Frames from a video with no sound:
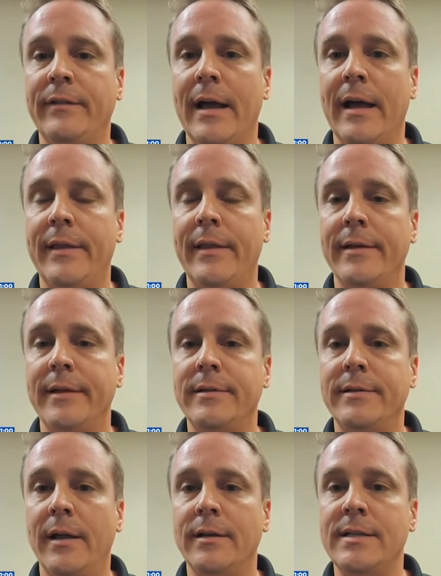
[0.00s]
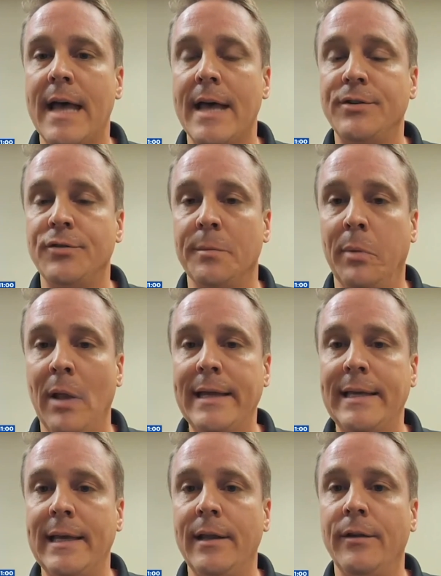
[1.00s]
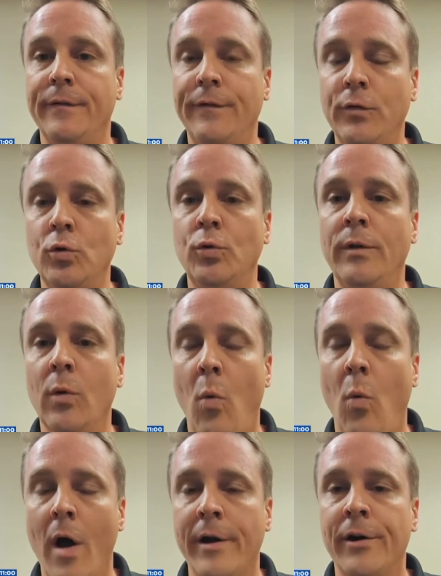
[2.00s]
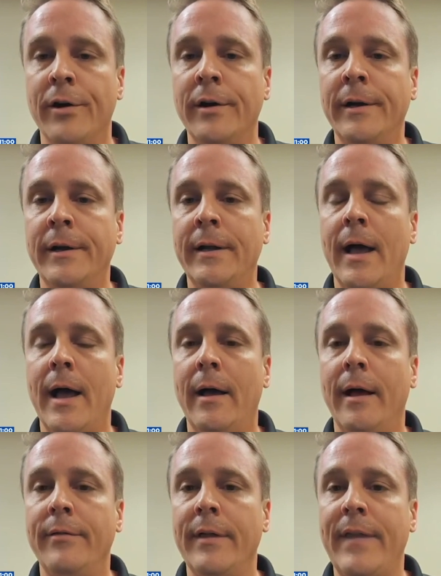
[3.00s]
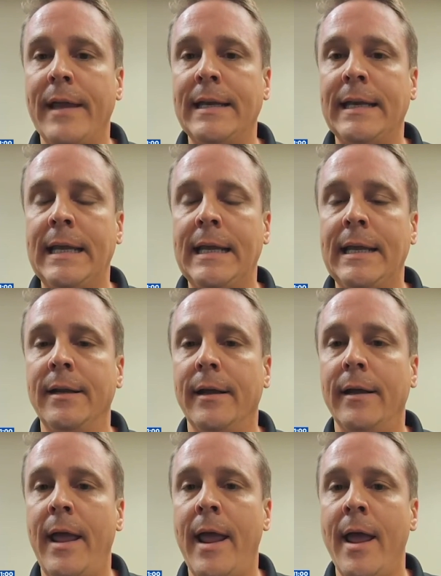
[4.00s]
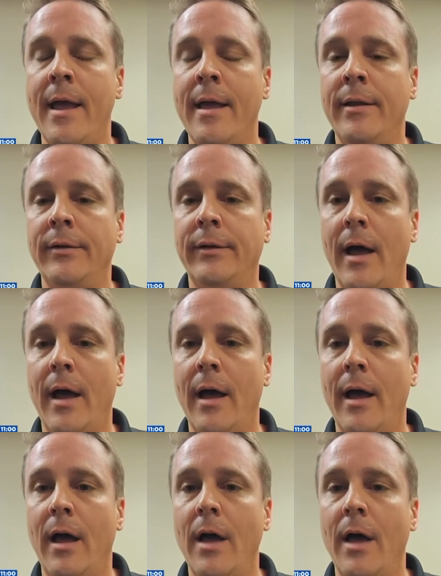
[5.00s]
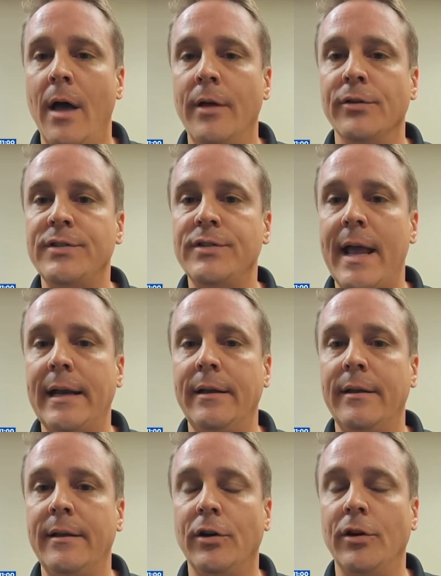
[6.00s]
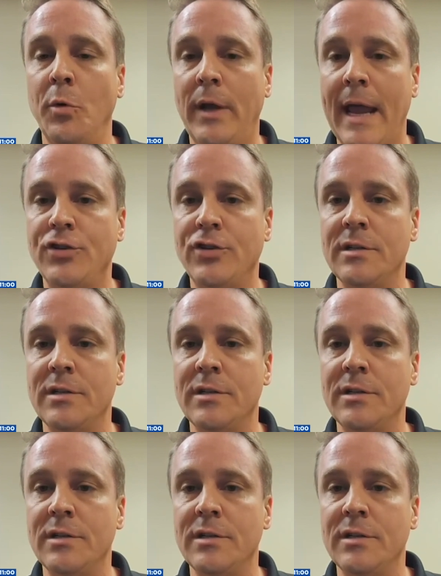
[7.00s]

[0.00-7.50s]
got that uh, disaster supply kit, the food, the water uh, that they need, and uh, understanding their communications